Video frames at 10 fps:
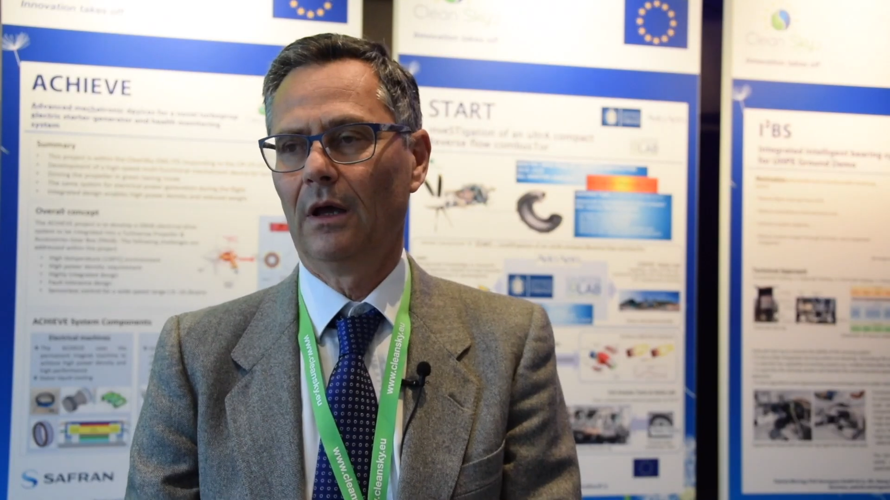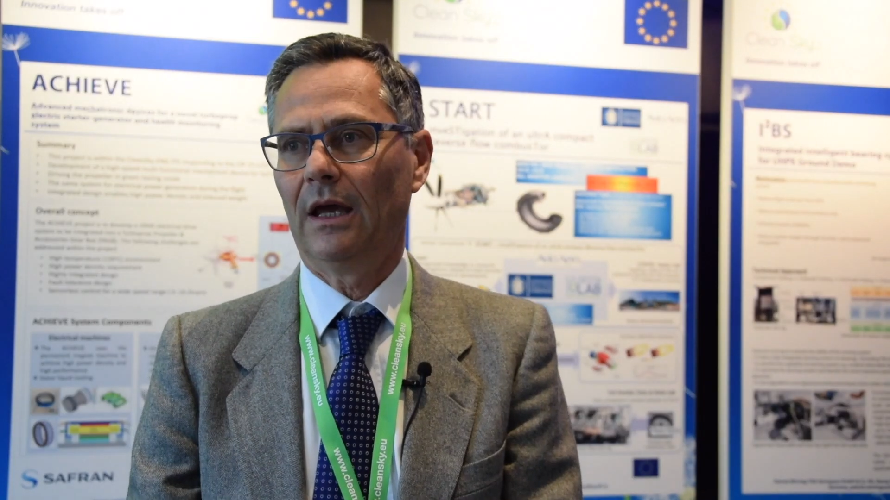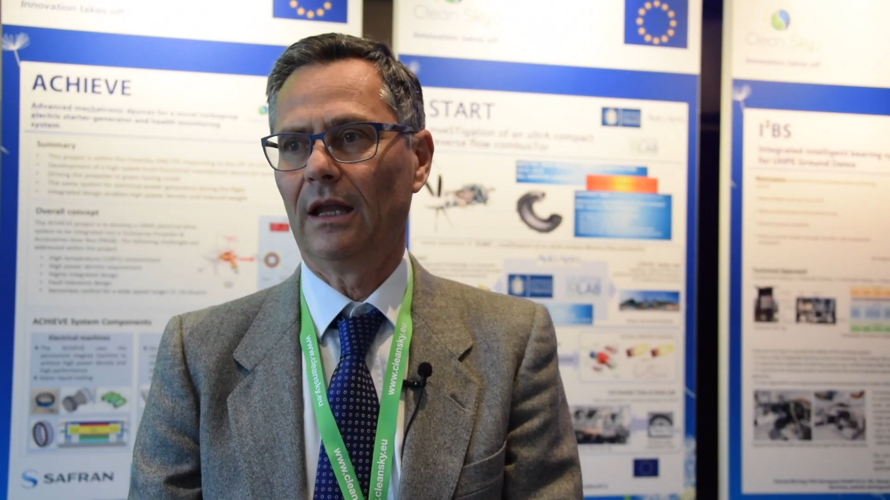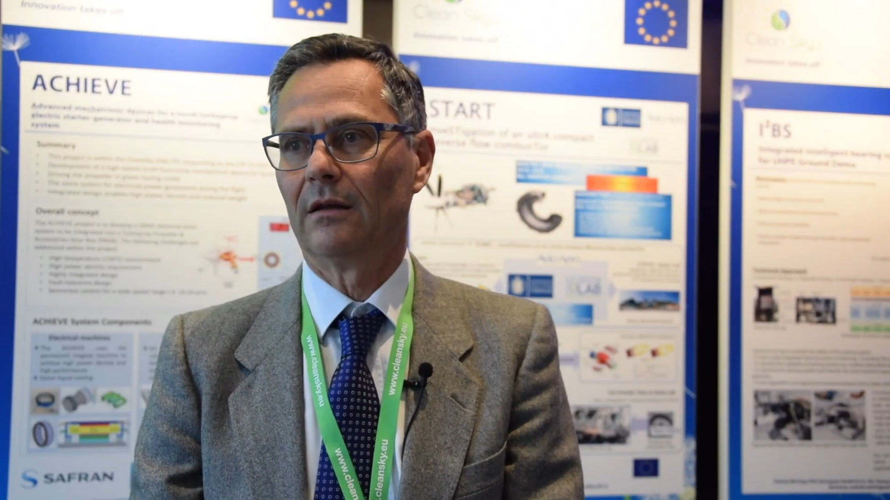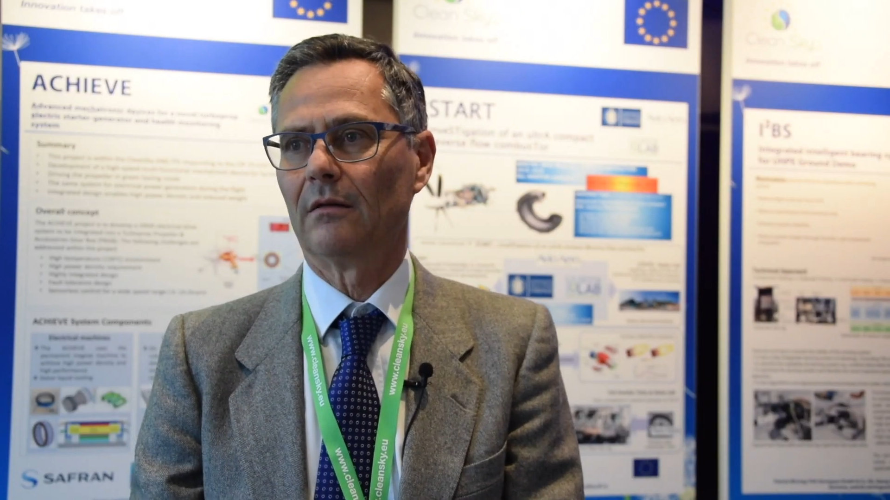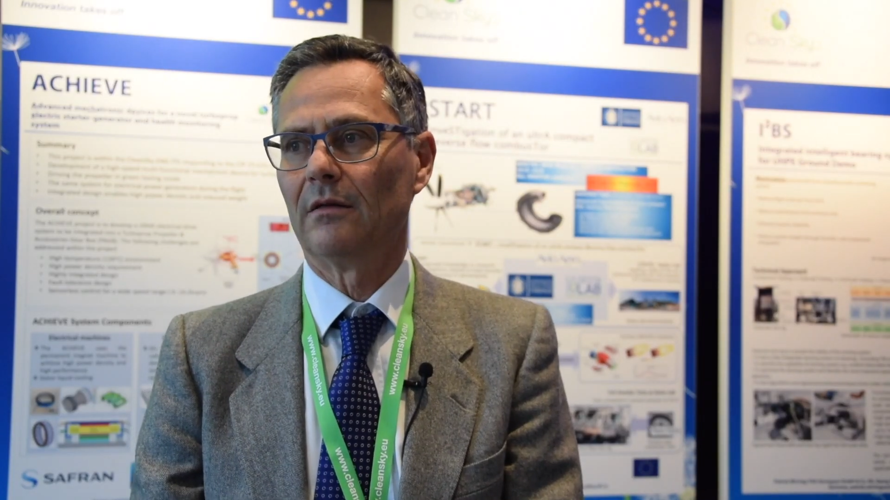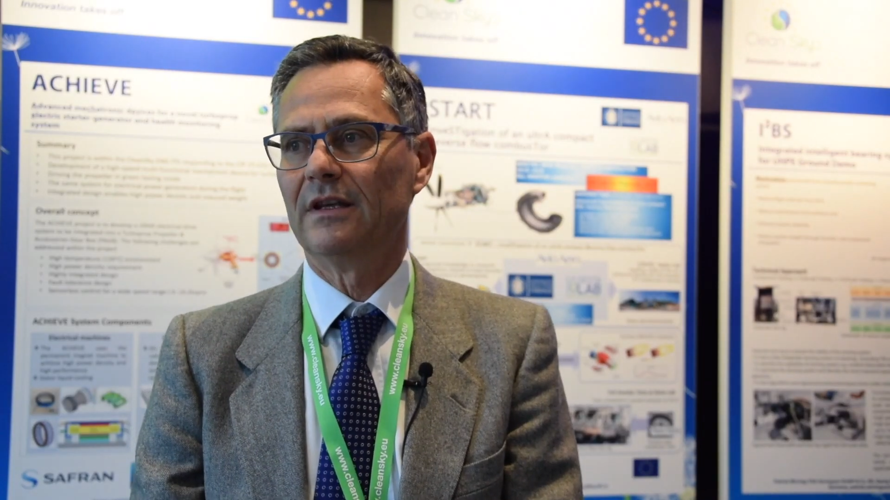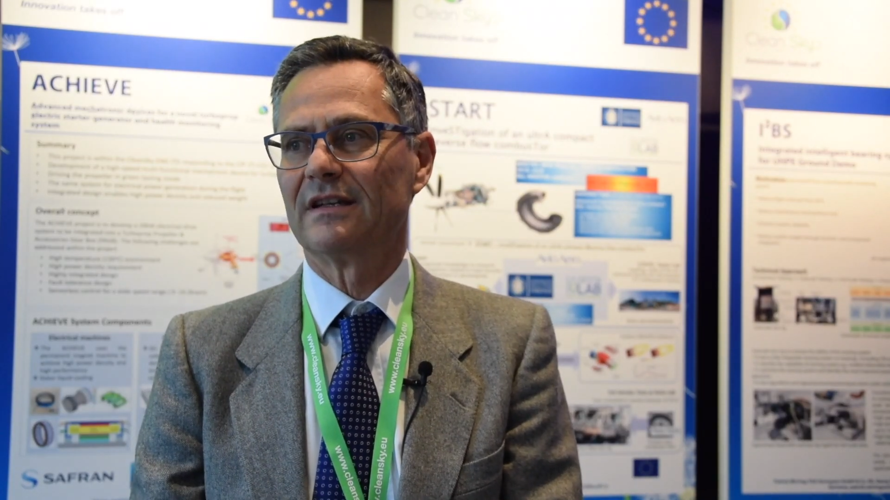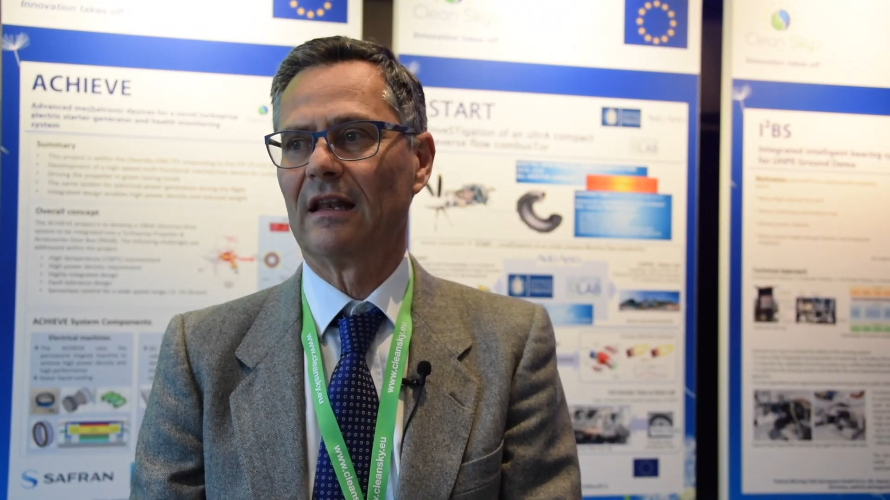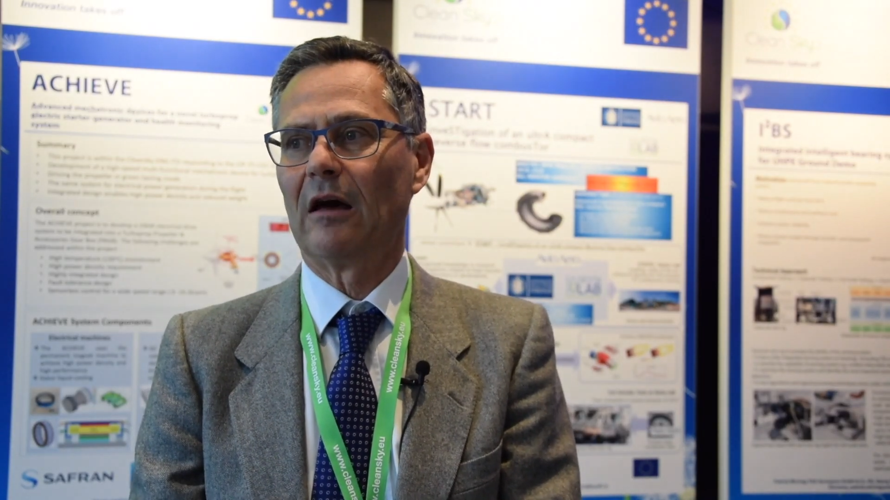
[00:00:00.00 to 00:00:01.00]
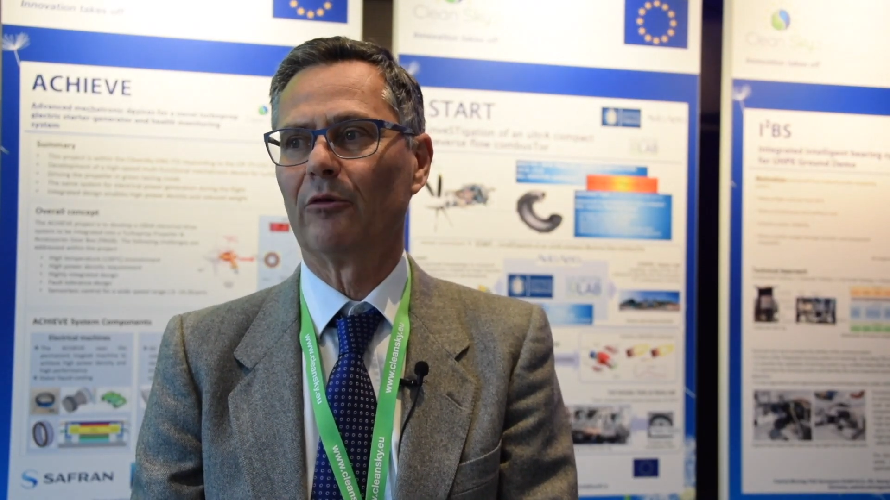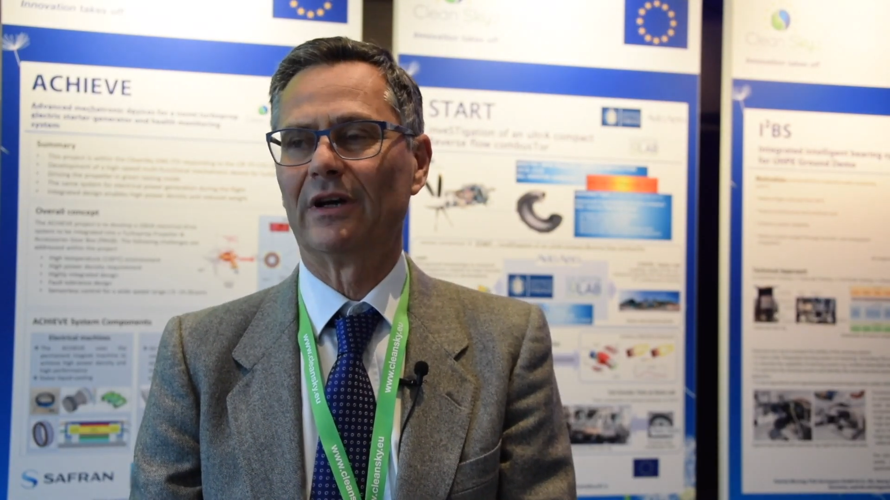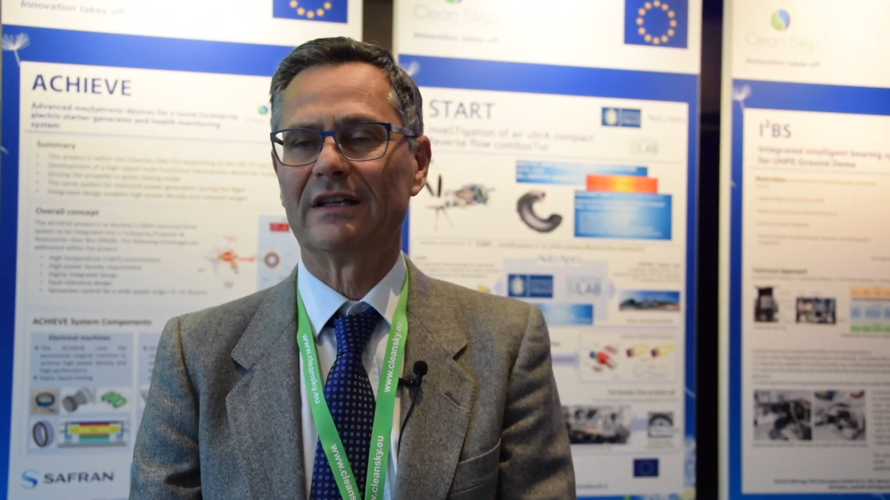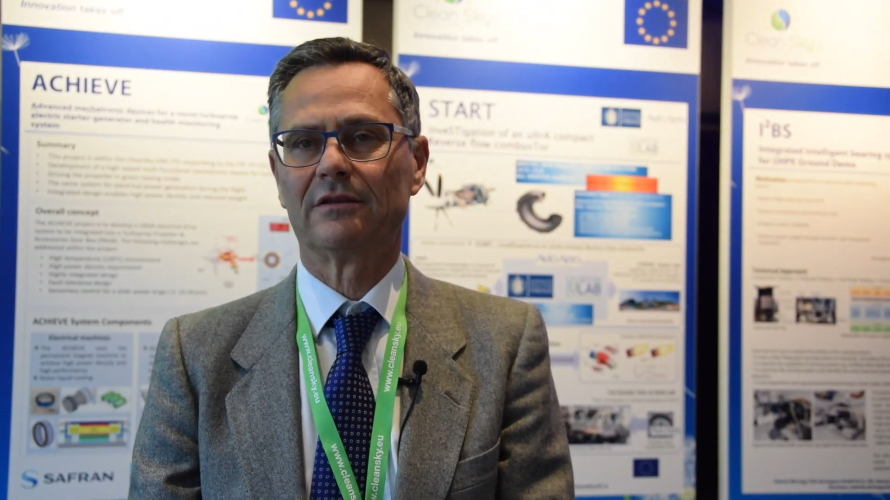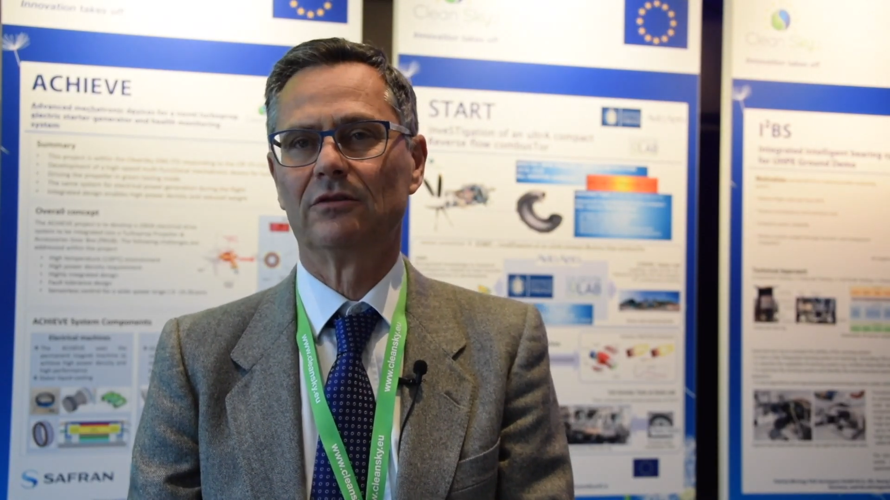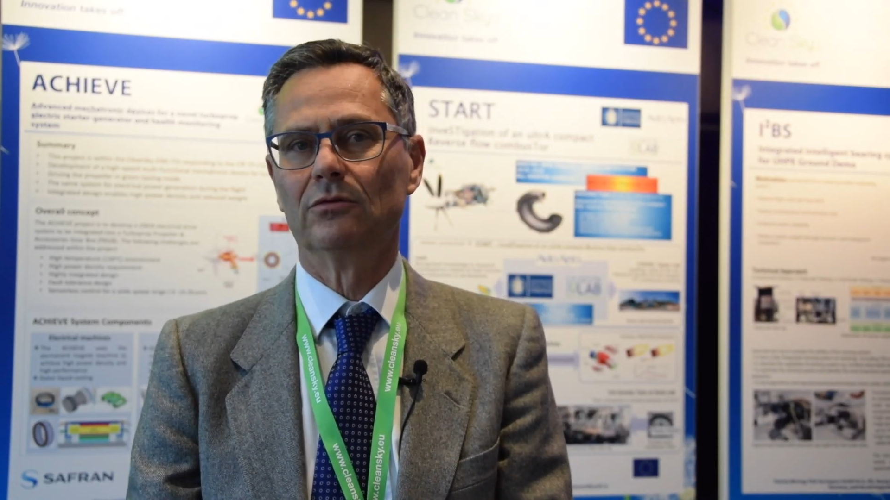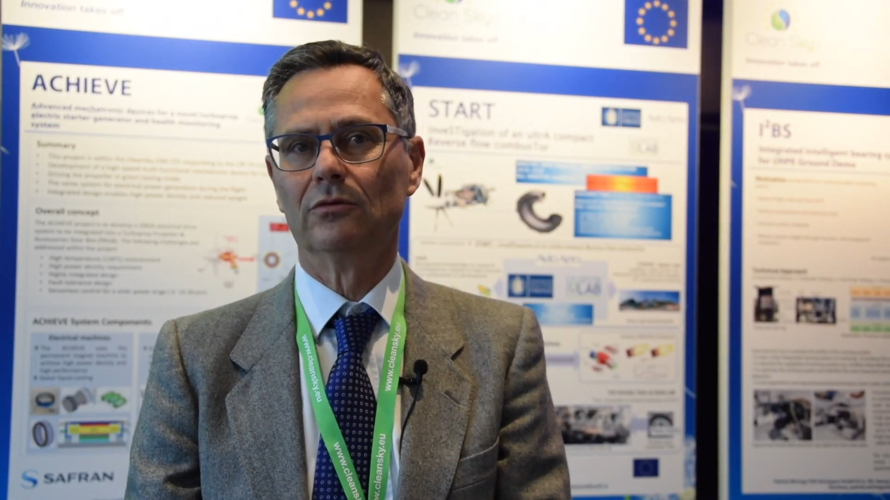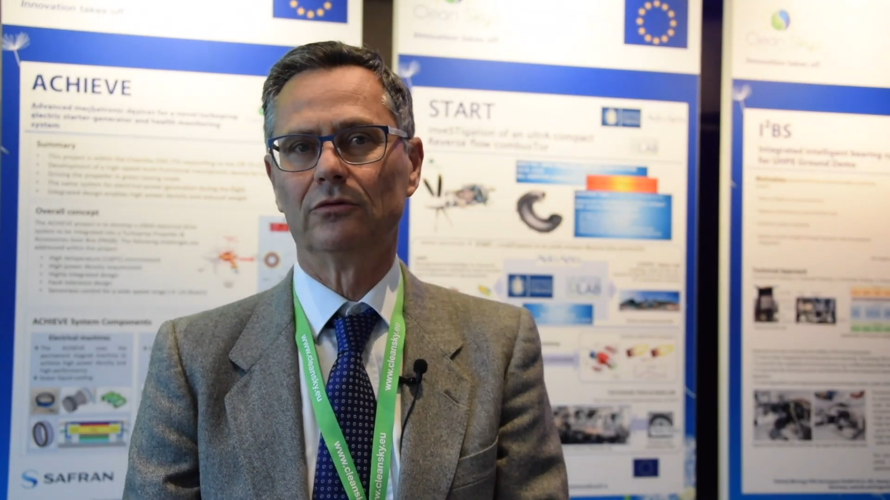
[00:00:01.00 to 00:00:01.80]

and this allowed us to,